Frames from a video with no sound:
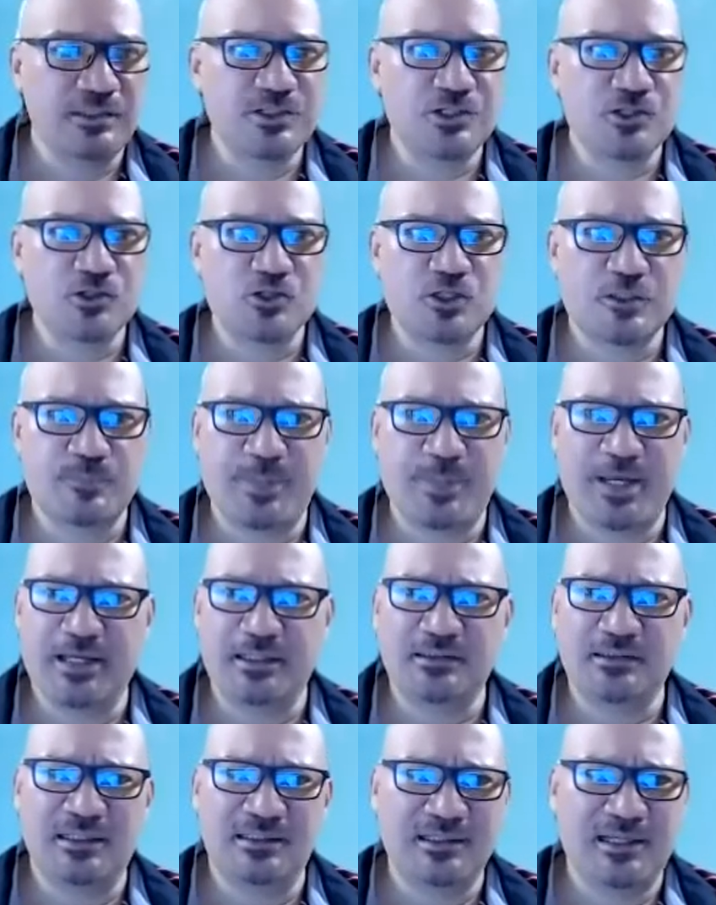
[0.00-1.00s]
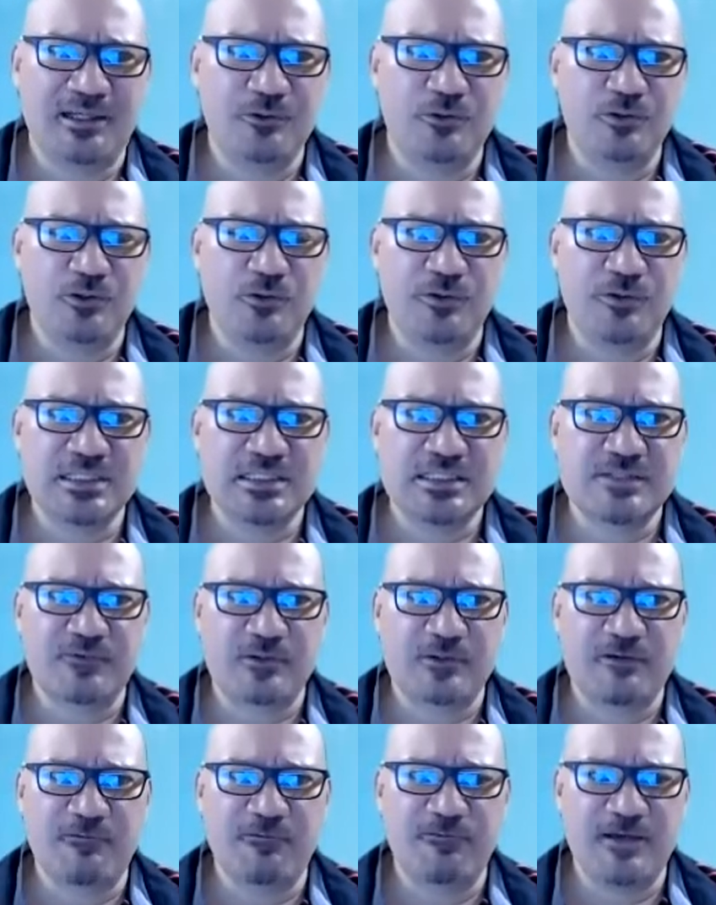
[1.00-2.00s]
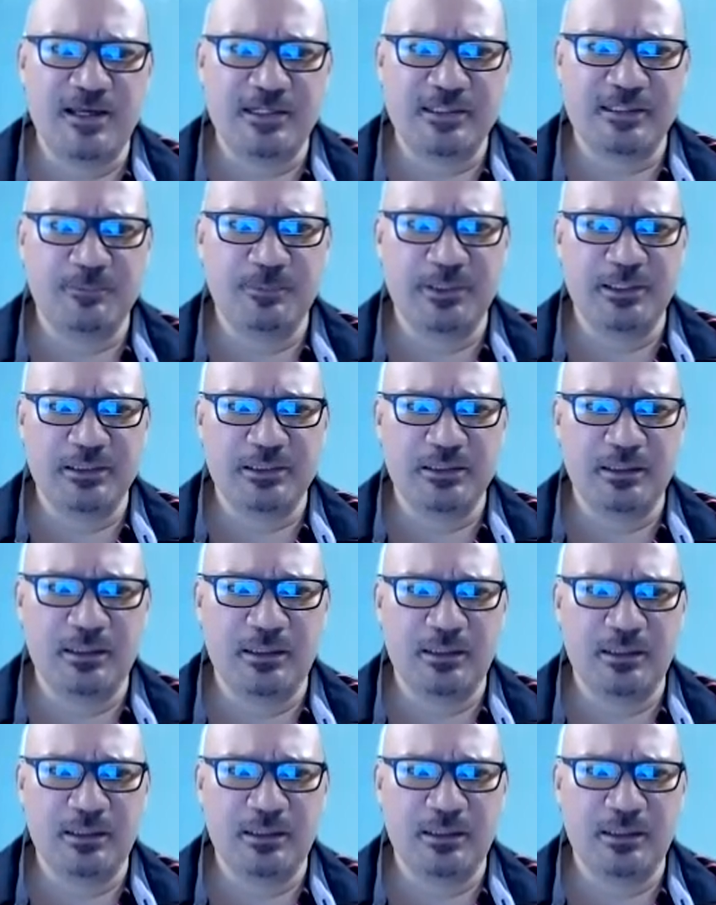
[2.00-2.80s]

suspect, and I don't know this for a fact, but